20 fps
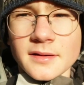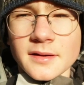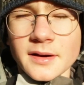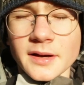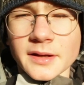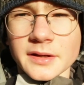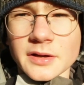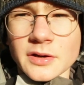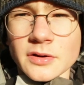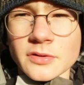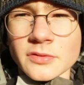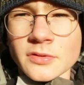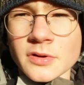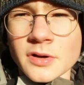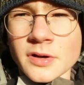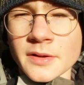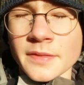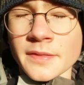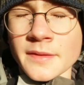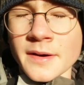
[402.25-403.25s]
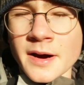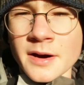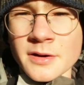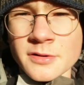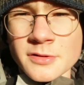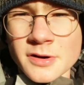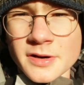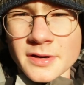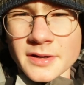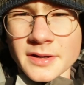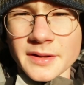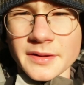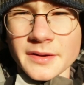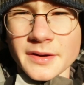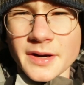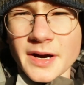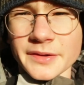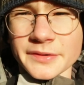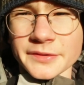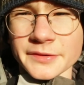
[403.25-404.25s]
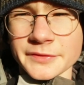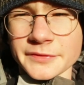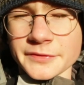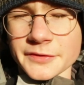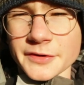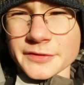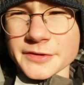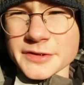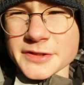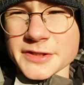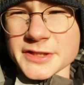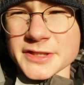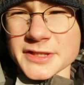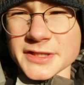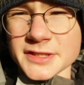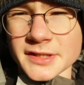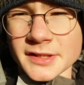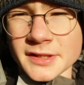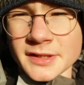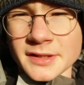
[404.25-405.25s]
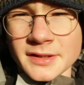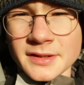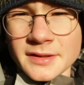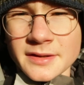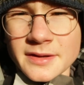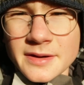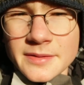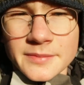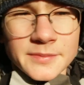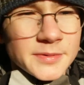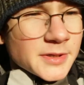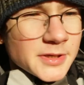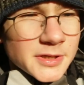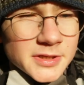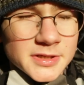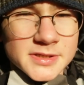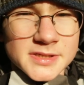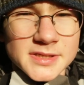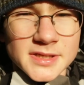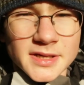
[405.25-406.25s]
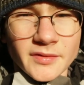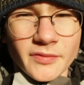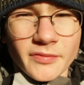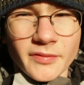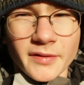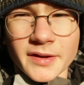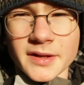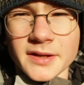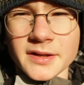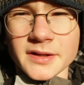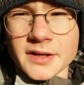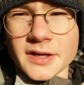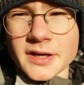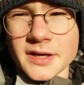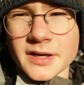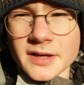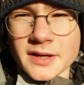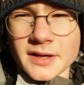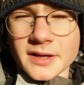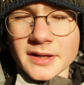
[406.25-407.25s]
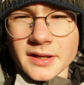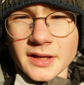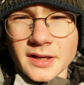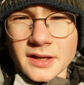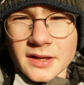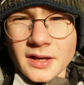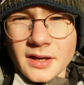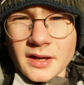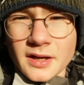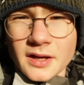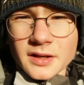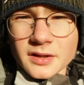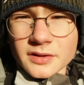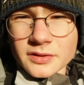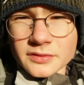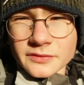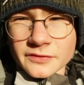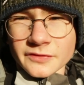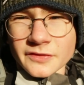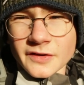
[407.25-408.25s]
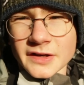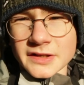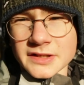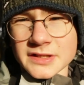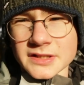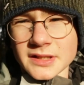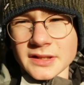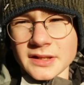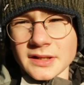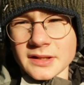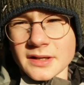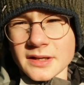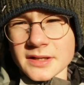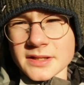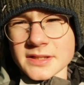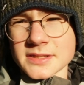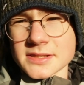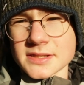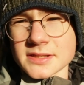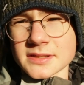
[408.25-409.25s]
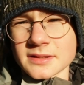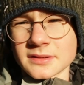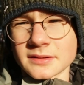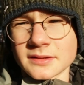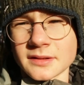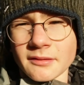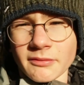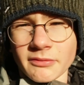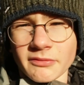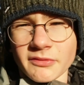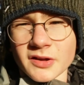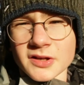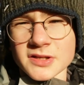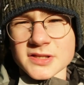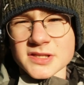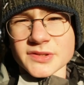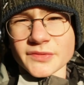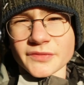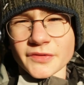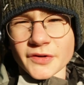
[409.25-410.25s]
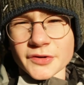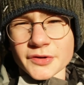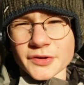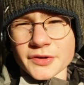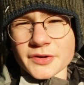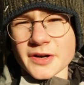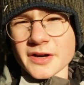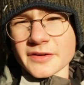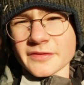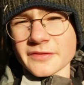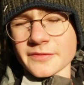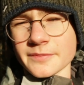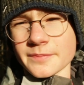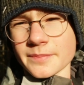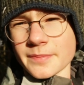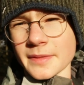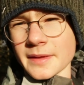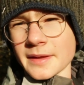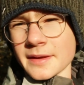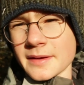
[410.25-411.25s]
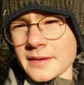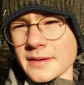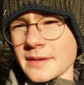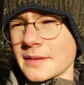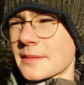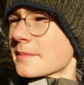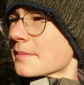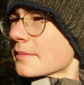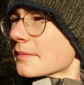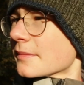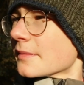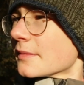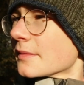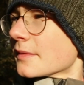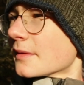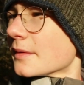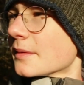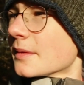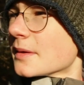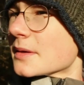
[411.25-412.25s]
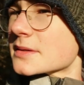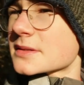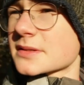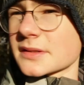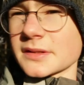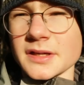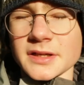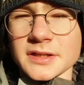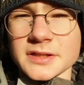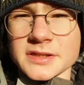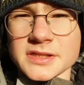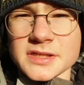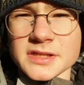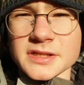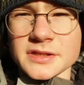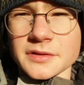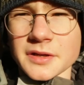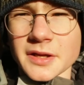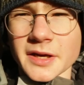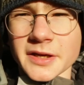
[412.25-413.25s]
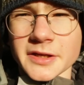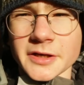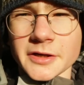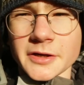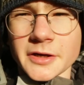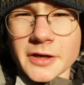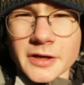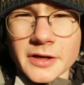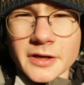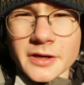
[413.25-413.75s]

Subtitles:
I go now in the other forest, because I think here I couldn't find any nice things to photograph. So yeah, see you later.